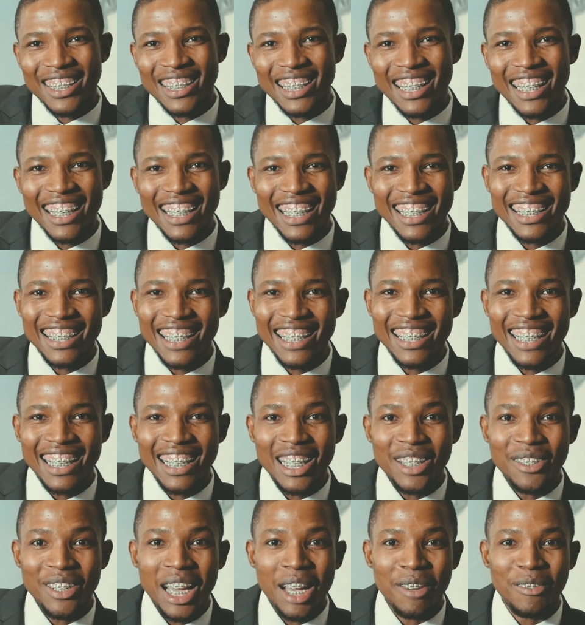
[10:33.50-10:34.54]
Like I said
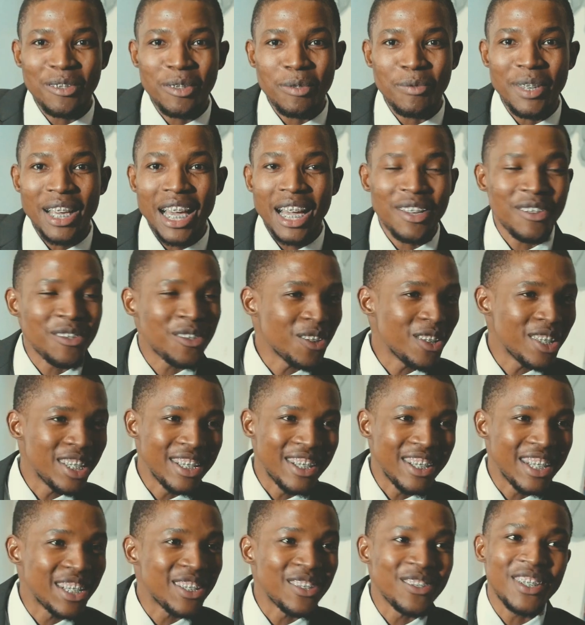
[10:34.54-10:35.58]
earlier, you have to be
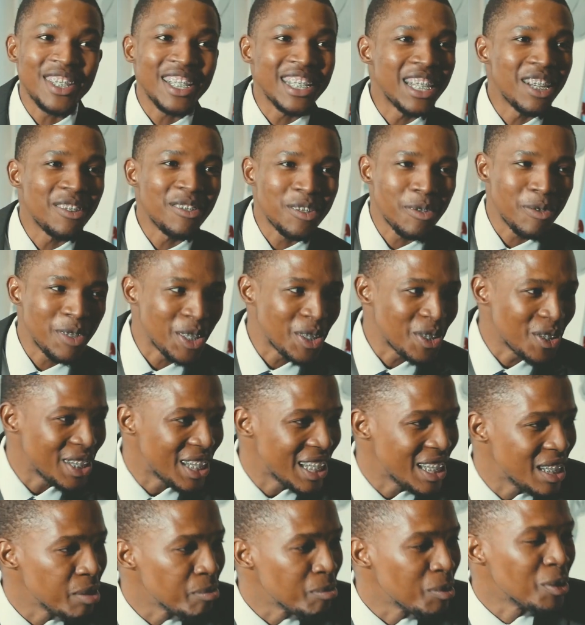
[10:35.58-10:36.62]
extraordinary. It's not enough to be good
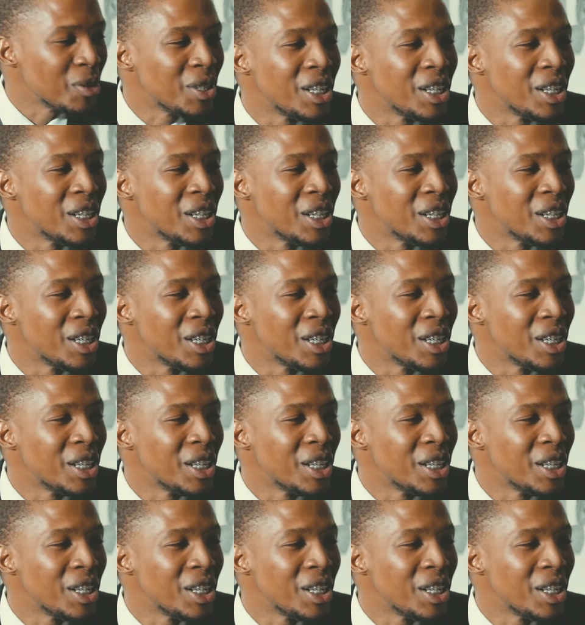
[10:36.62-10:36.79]
anymore.